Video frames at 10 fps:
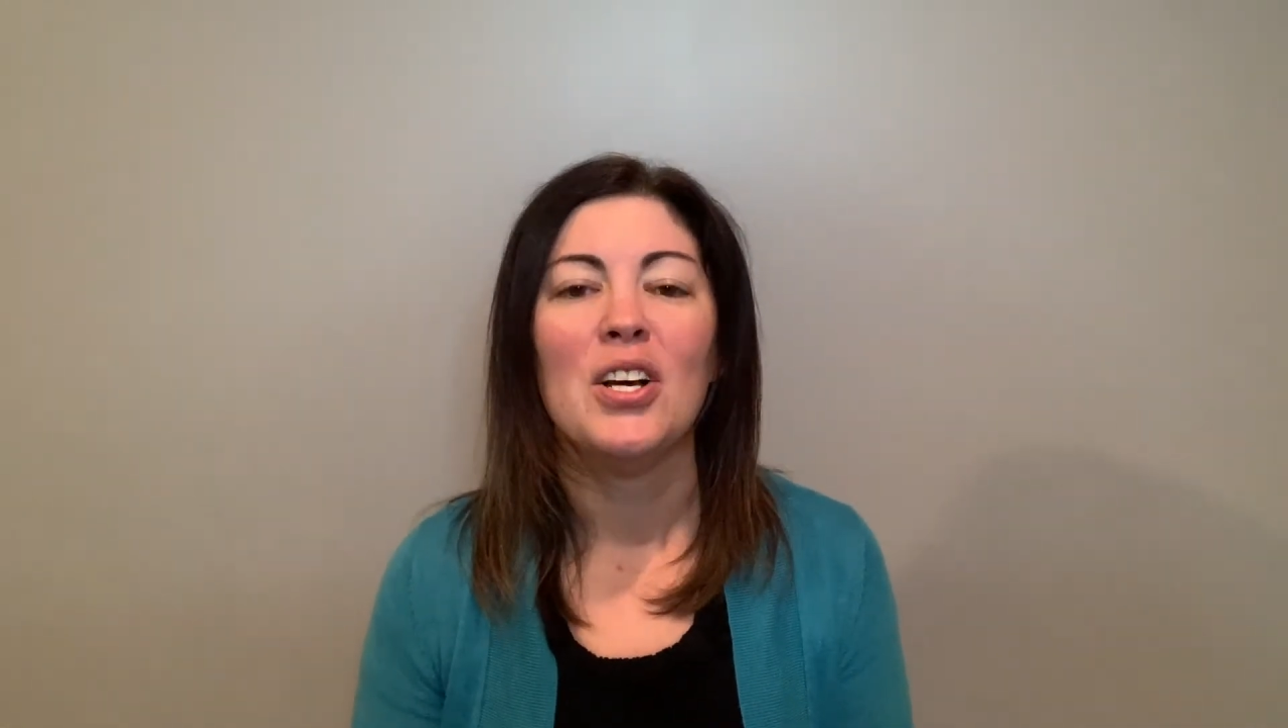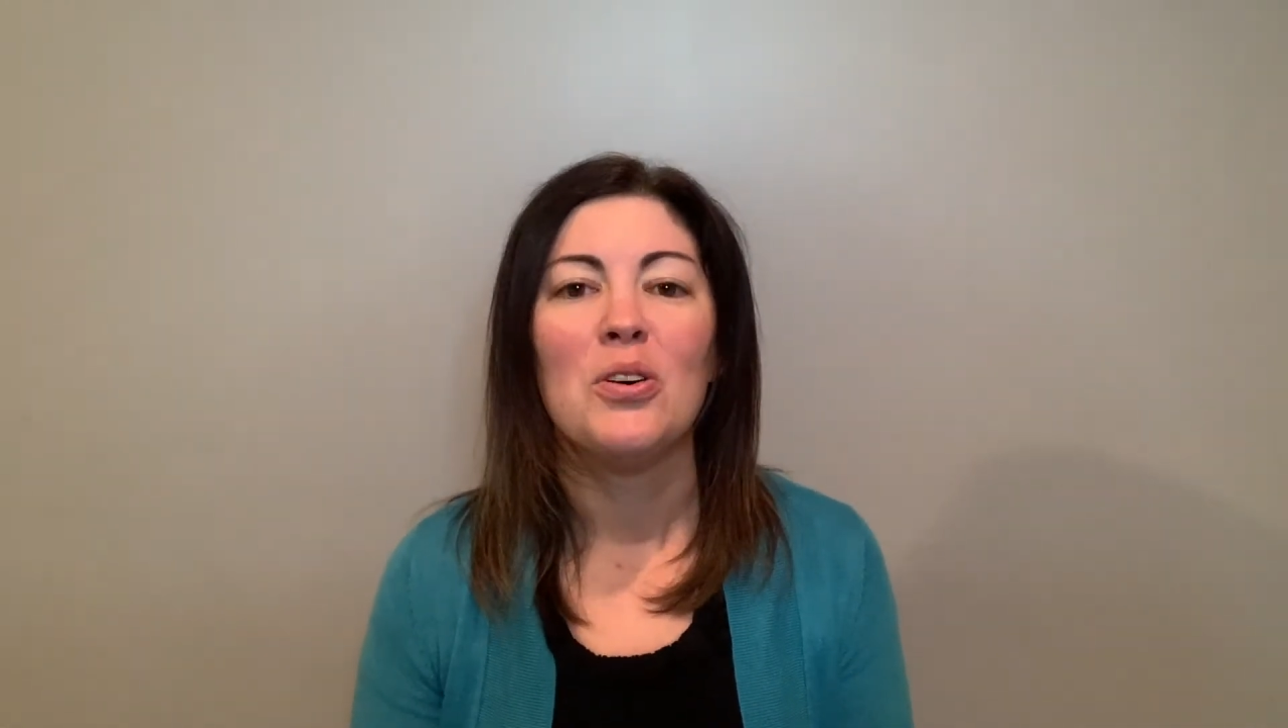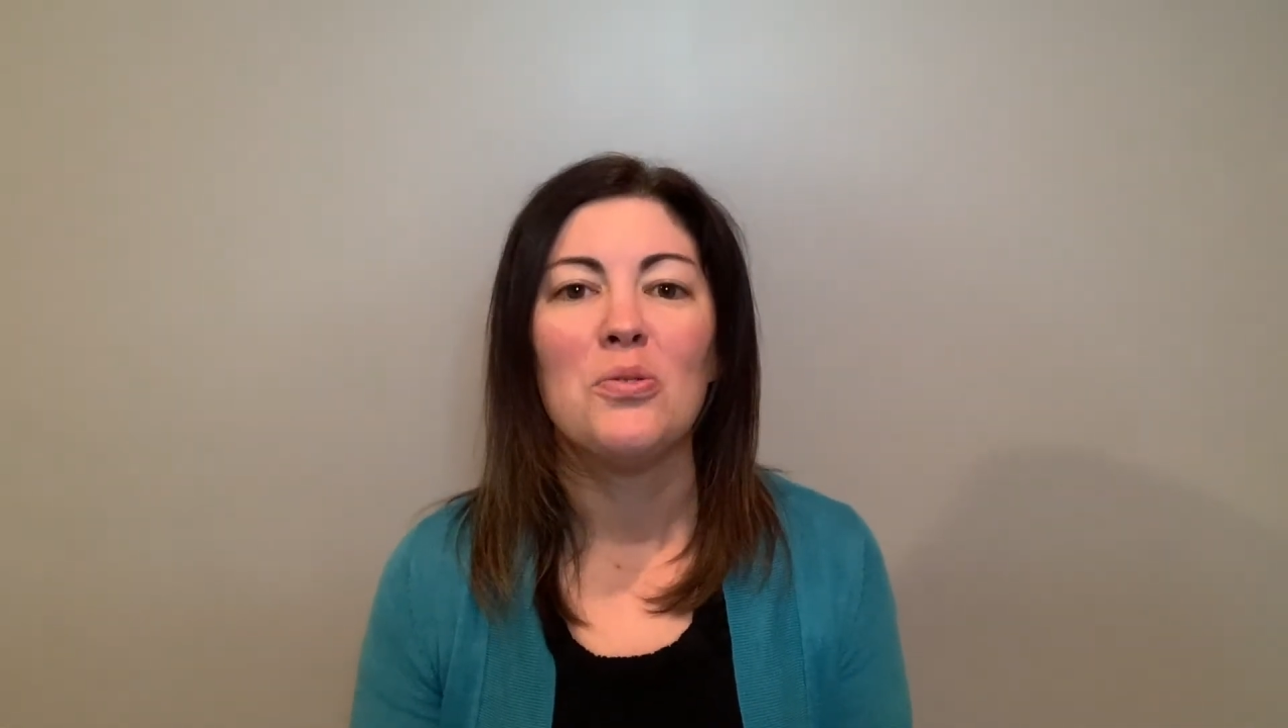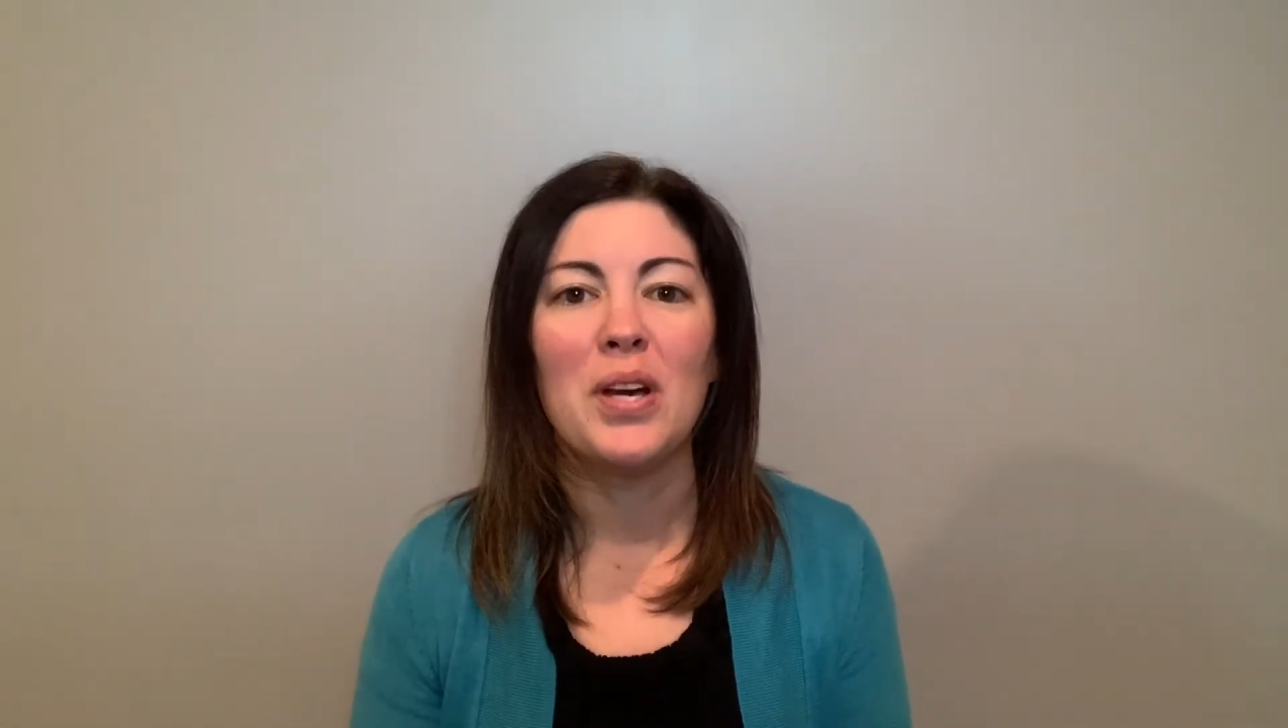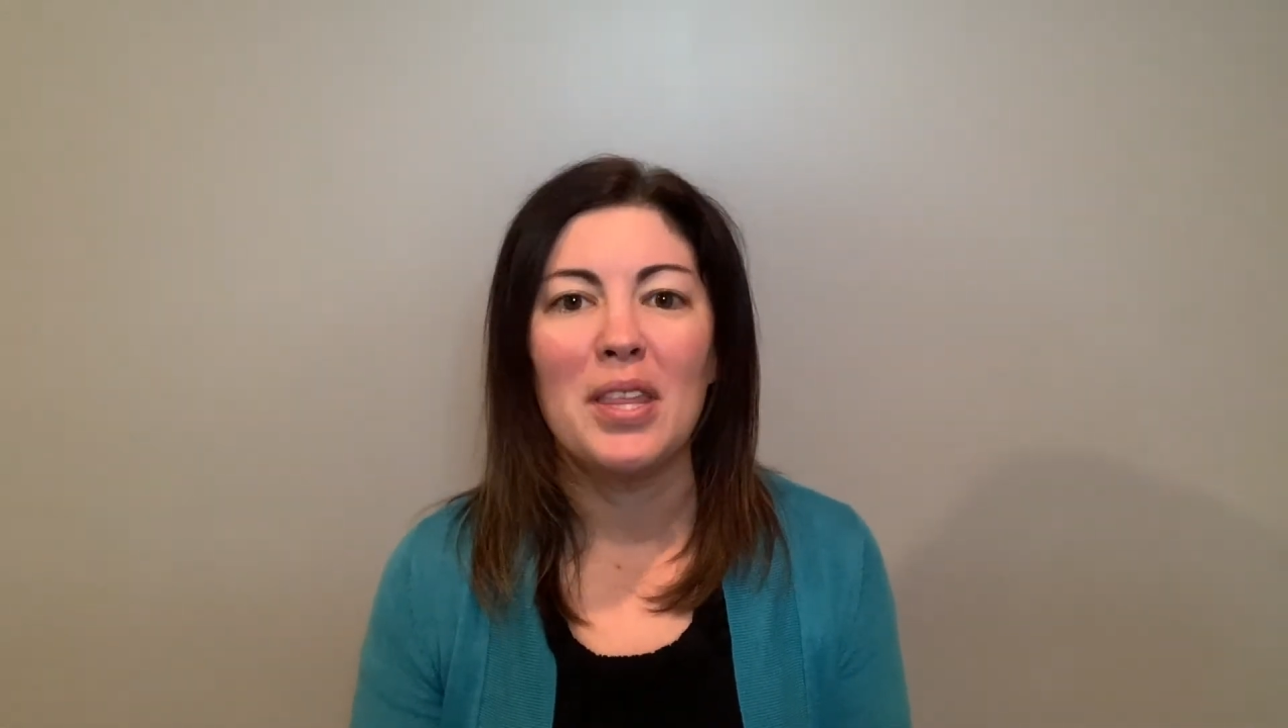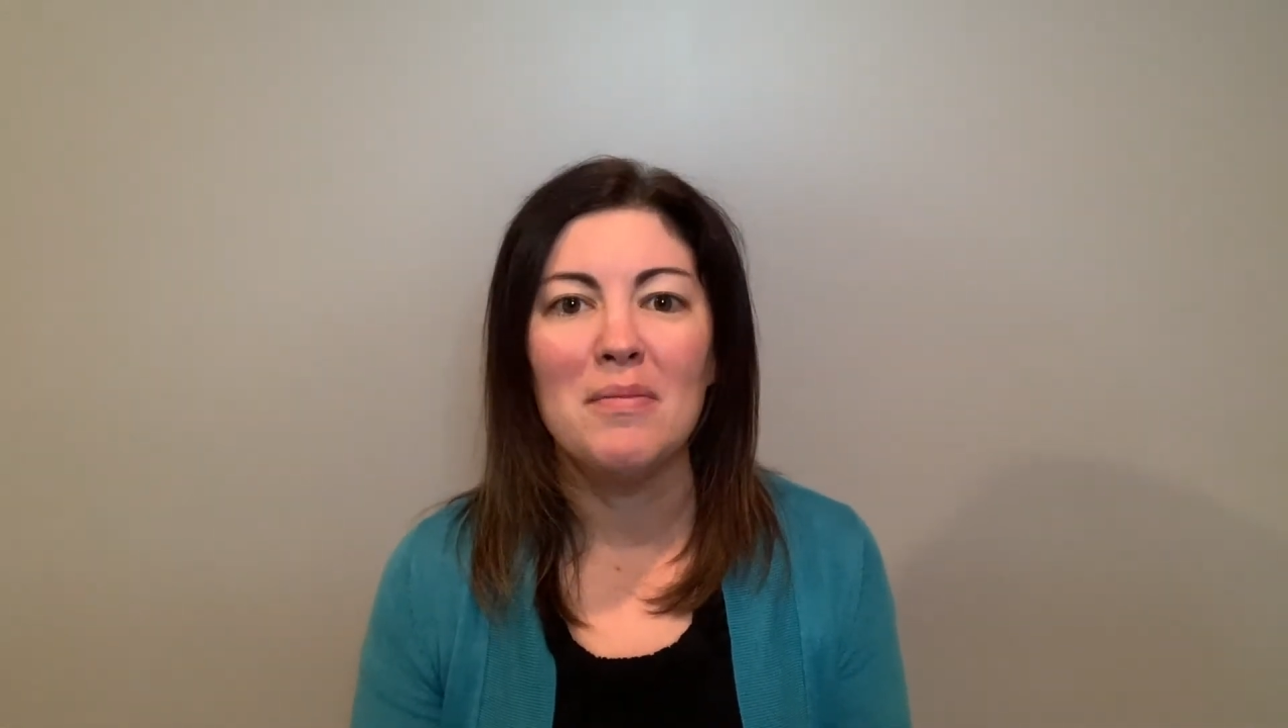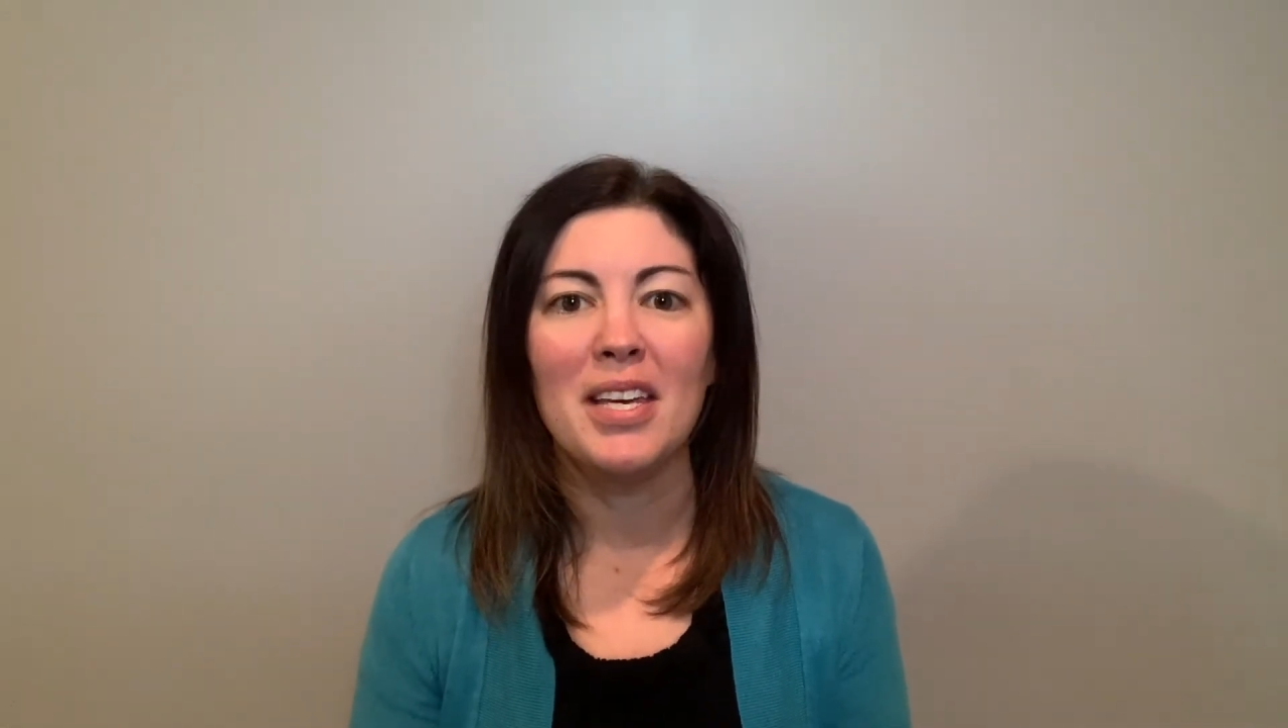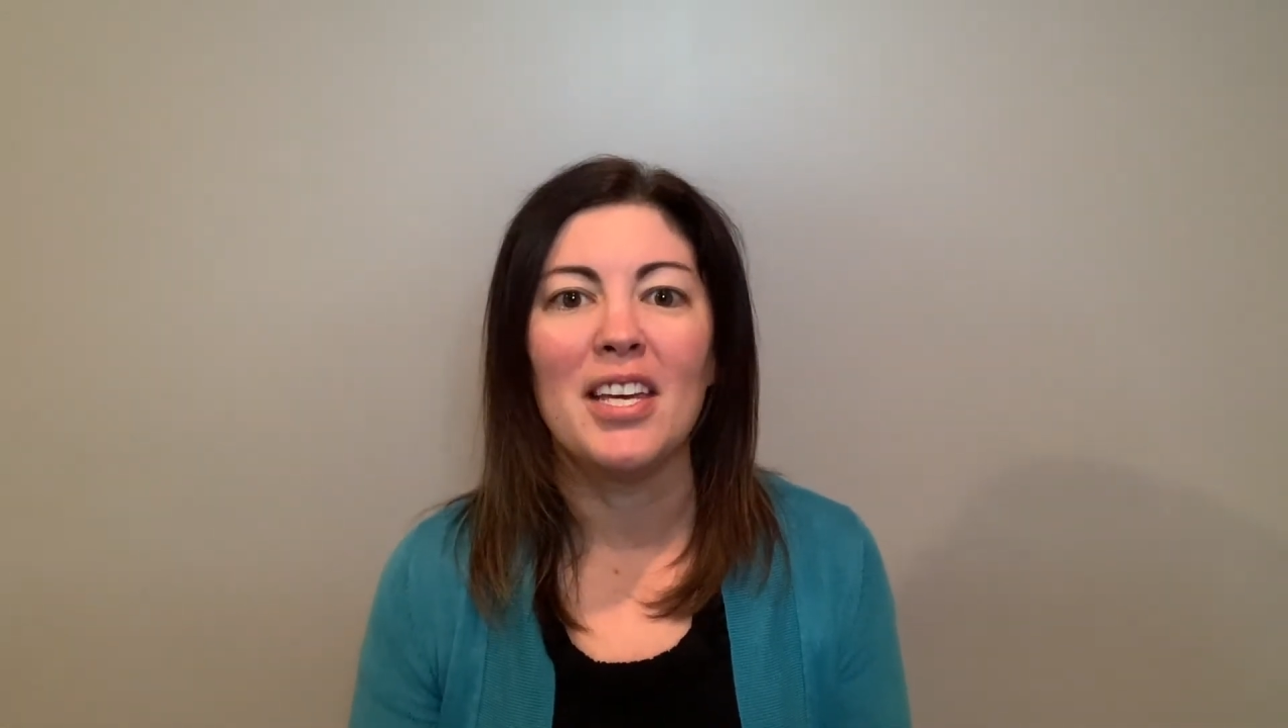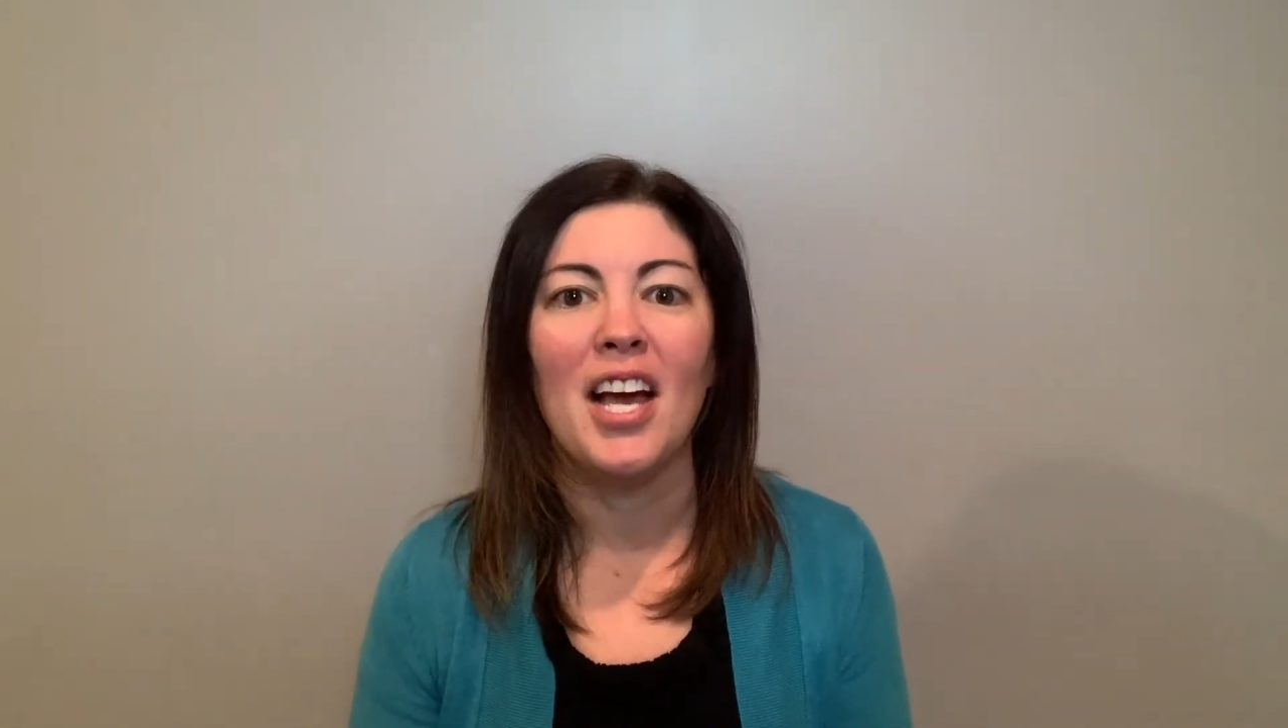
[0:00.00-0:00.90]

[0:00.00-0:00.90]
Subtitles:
with me